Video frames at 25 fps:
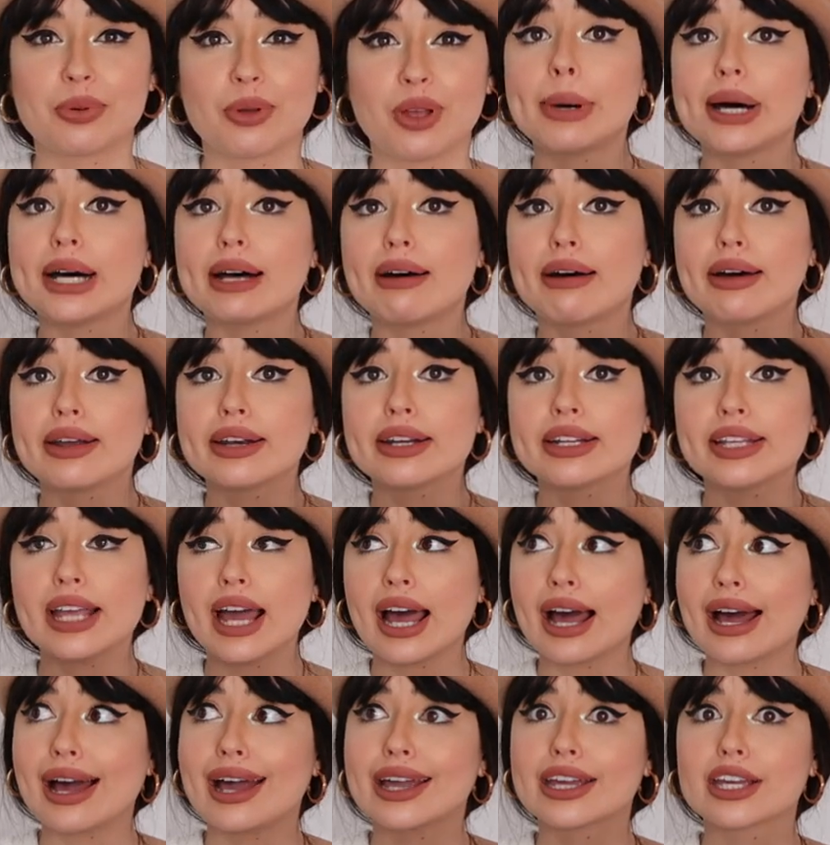But
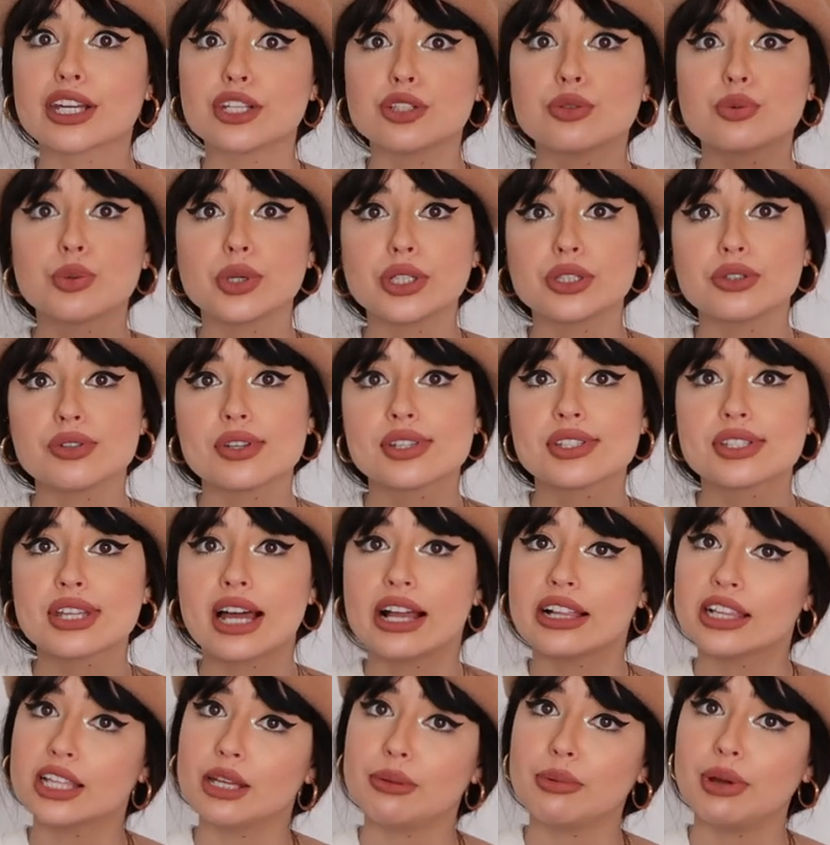yeah, I can't wait to
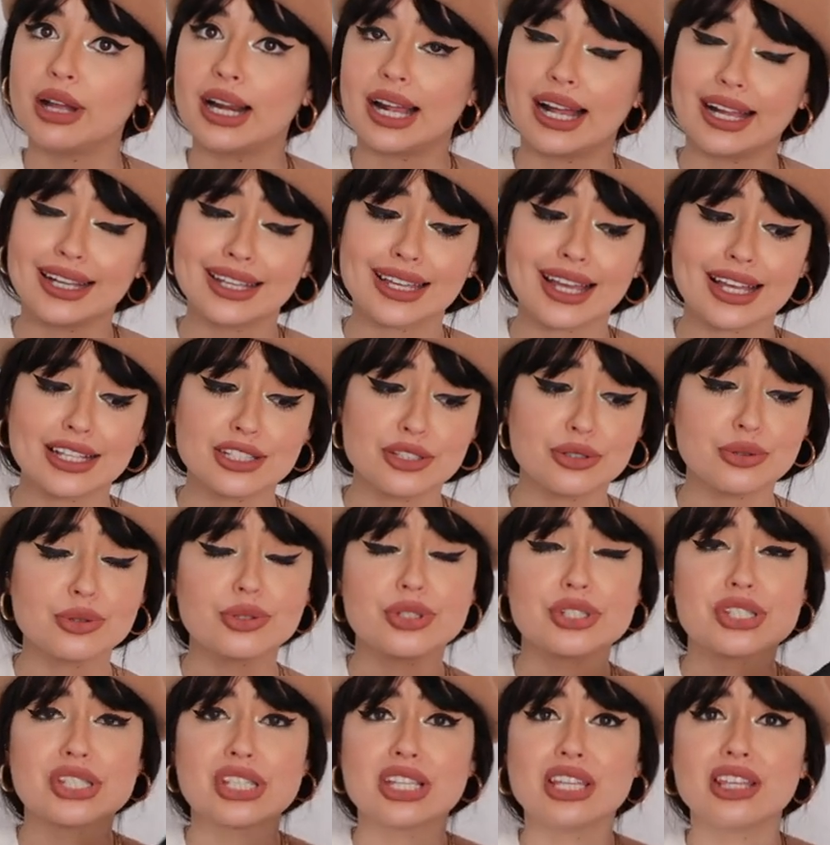style them and I guess you'll
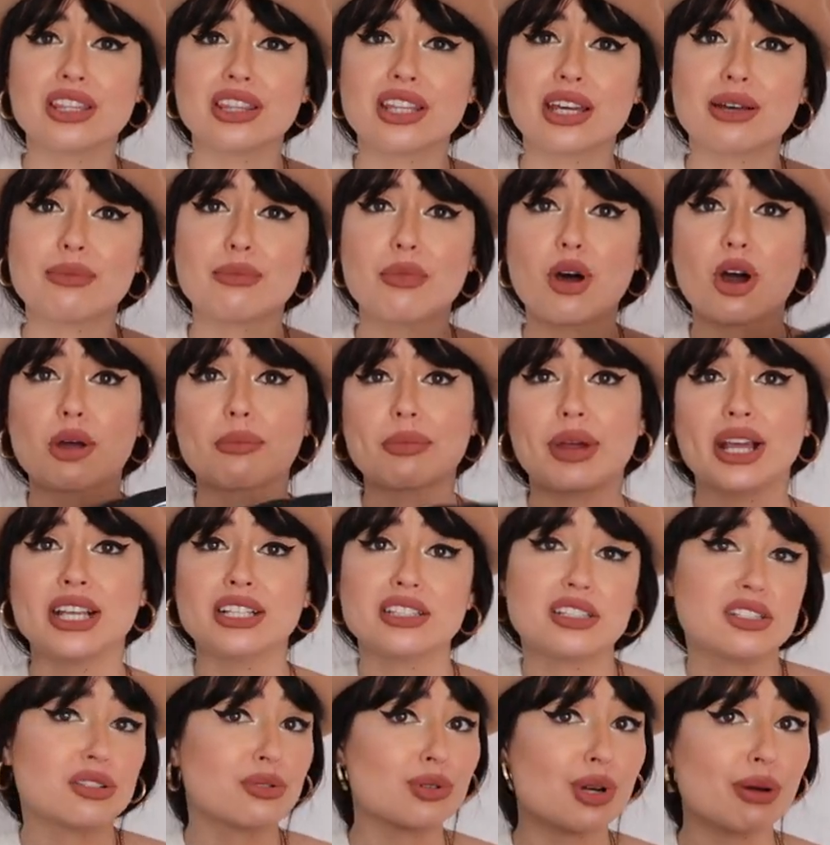see them on my
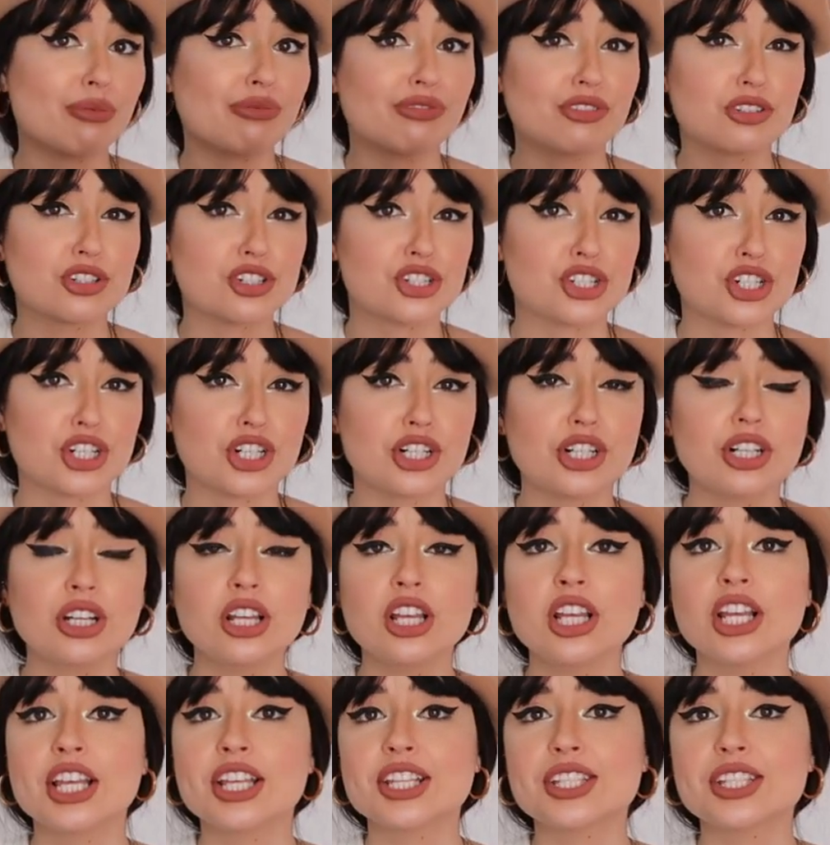Instagram for sure.